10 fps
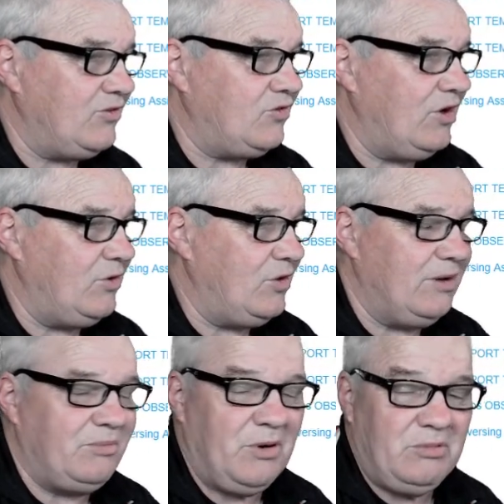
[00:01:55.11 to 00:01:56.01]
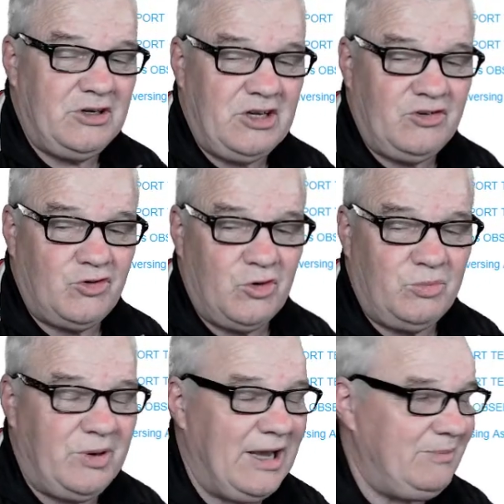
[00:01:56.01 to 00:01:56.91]
so I probably need to
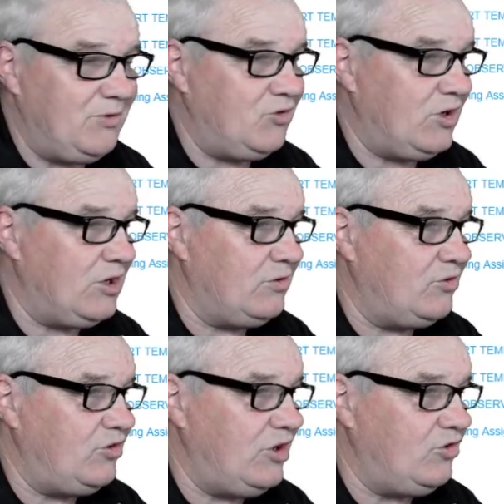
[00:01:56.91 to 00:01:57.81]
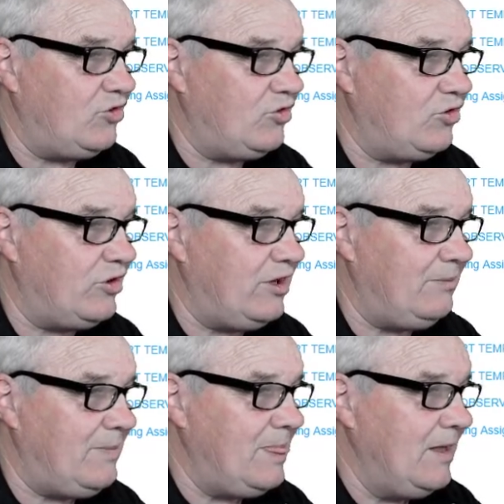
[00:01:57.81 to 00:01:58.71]
pay particular attention to
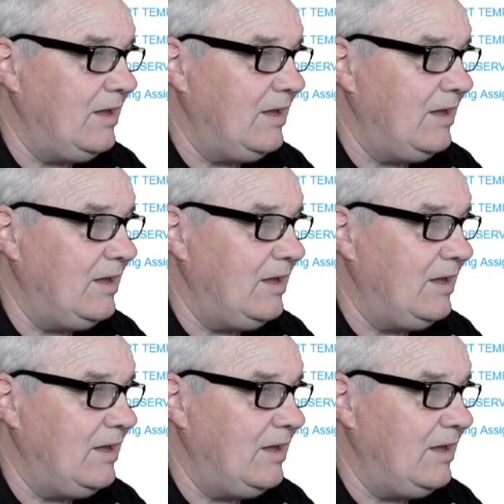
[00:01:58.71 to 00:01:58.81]
them.